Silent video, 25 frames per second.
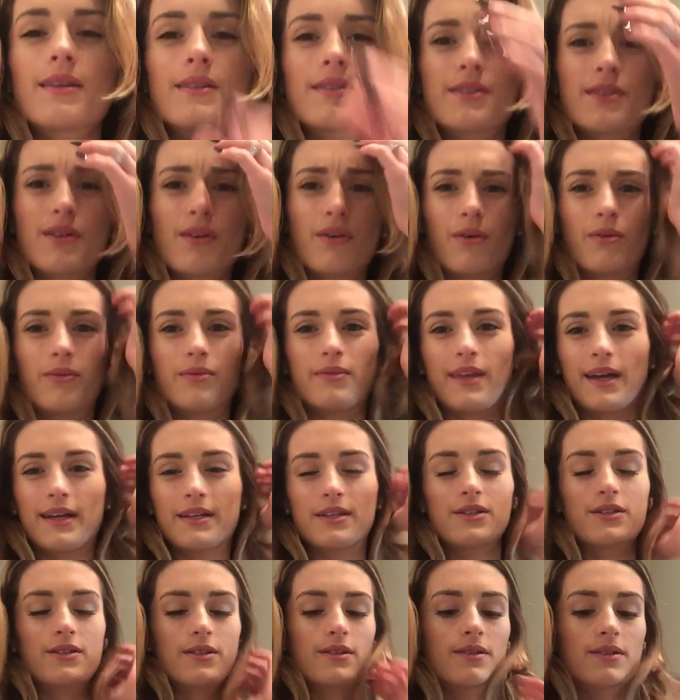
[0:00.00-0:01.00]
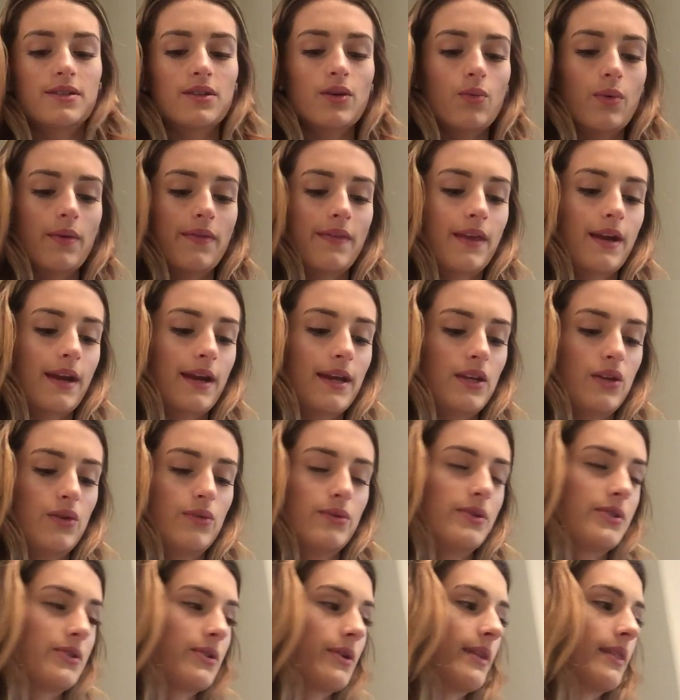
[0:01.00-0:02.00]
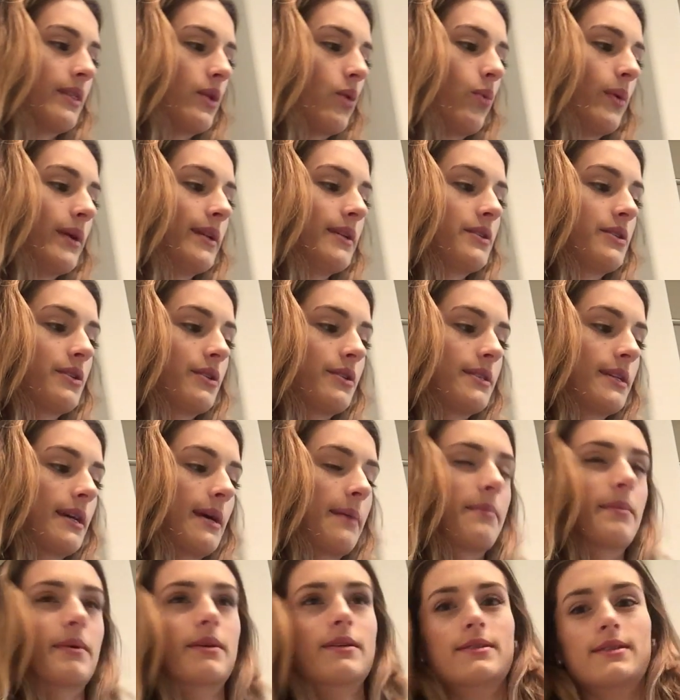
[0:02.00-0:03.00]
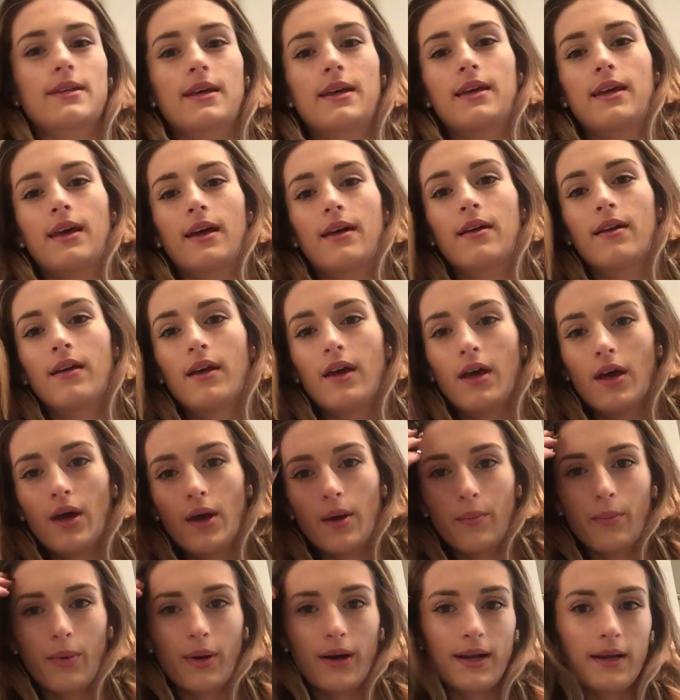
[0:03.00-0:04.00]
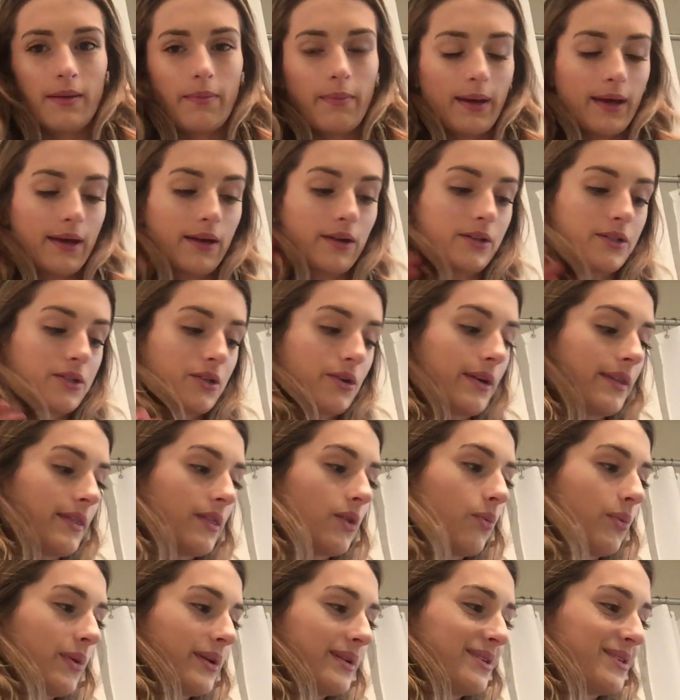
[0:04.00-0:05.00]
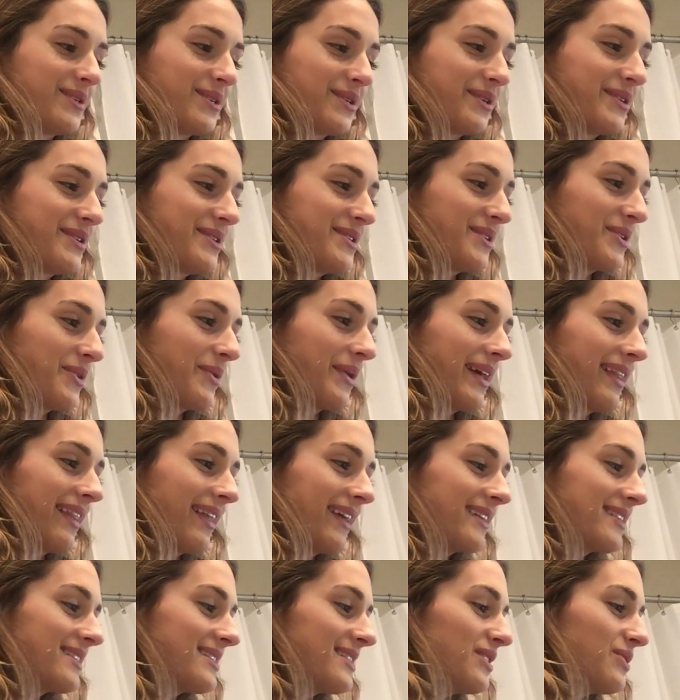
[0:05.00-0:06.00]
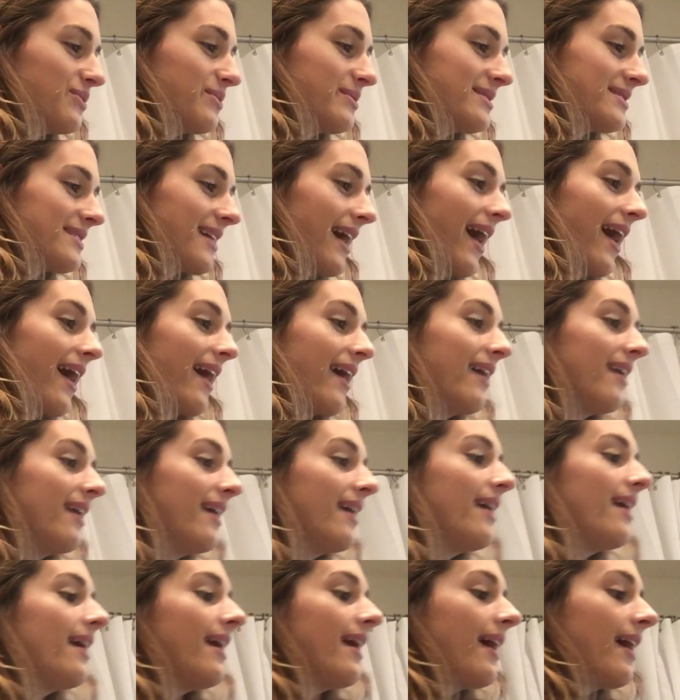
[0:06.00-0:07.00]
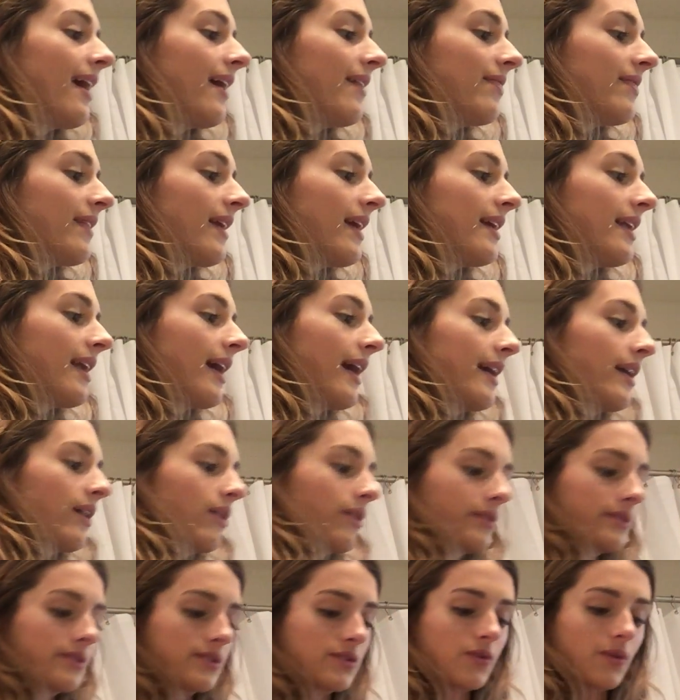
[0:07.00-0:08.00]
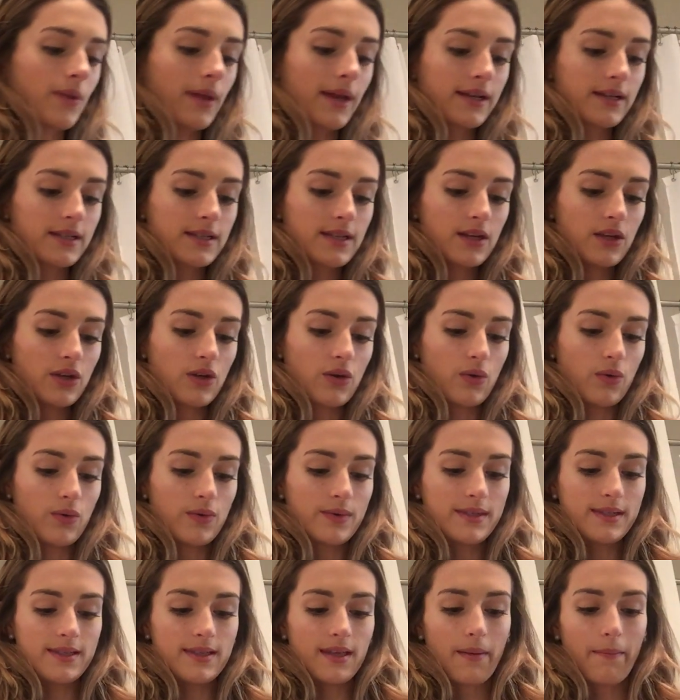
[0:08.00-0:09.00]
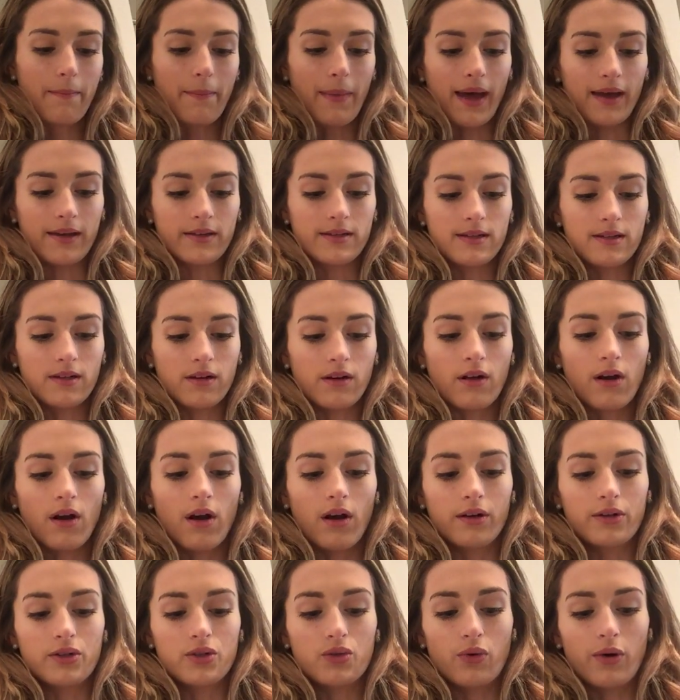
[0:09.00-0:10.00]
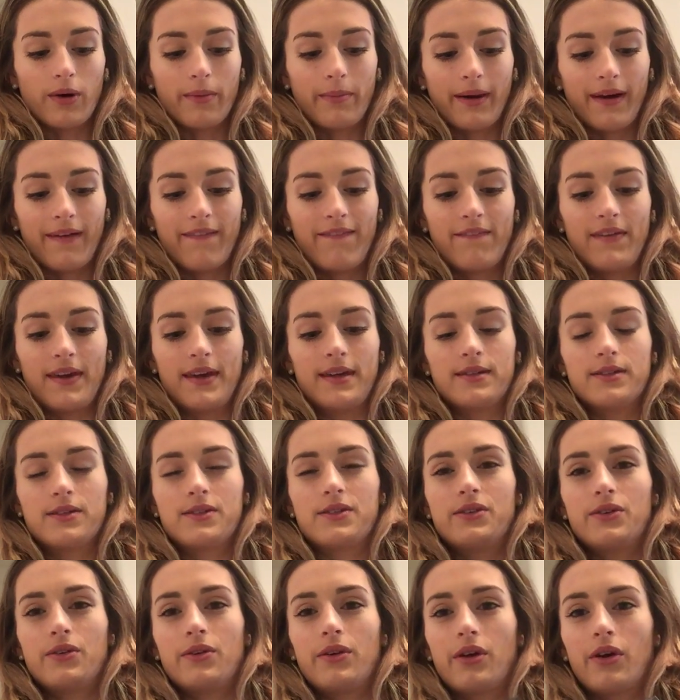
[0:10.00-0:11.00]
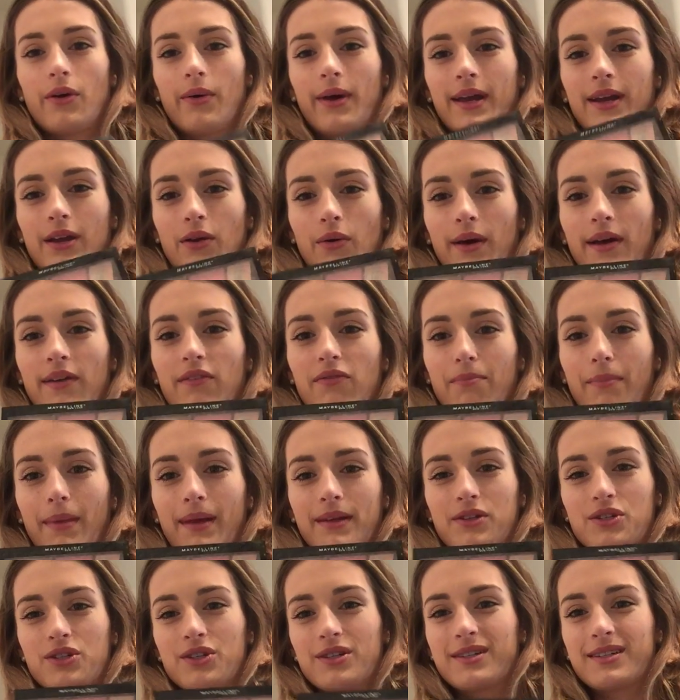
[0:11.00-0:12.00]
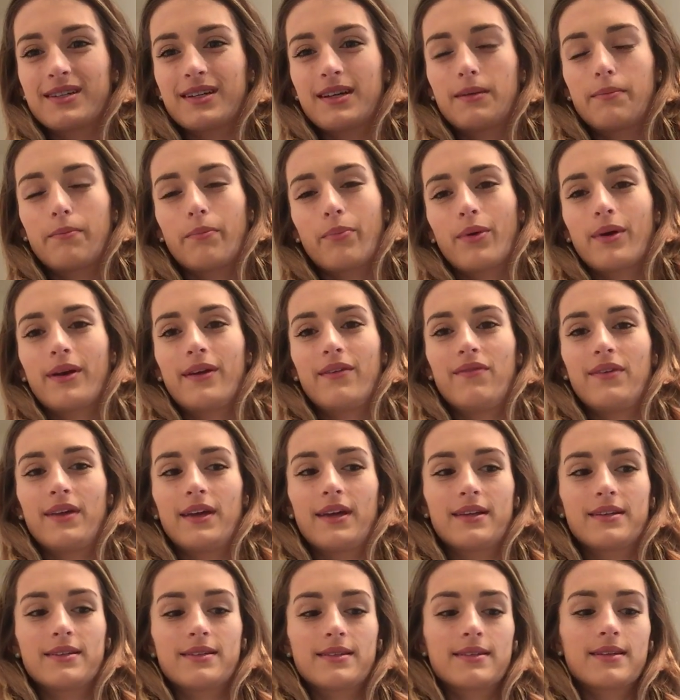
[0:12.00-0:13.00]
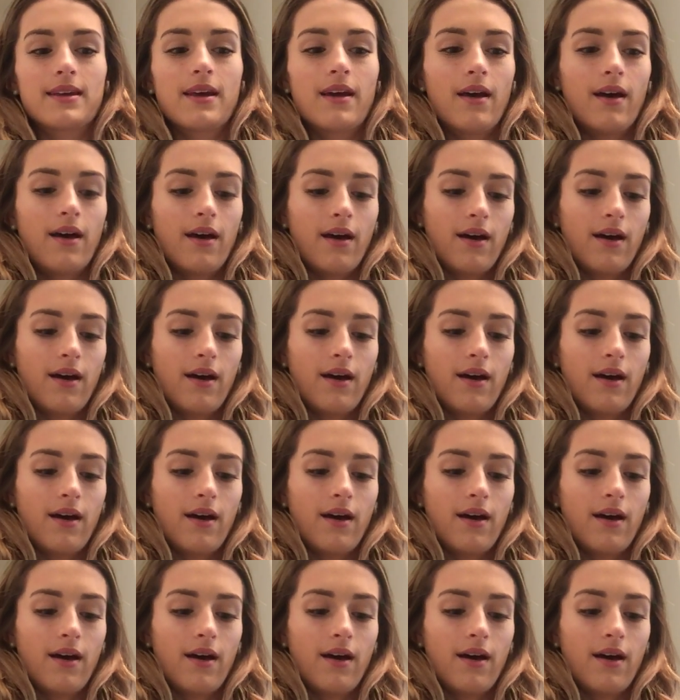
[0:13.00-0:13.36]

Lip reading: So that's just the one that I use during the winter time because I get pretty pale during the winter, so I like to use that. And then I also like to use the Master Contour by Face Studio. I know I've mentioned it in previous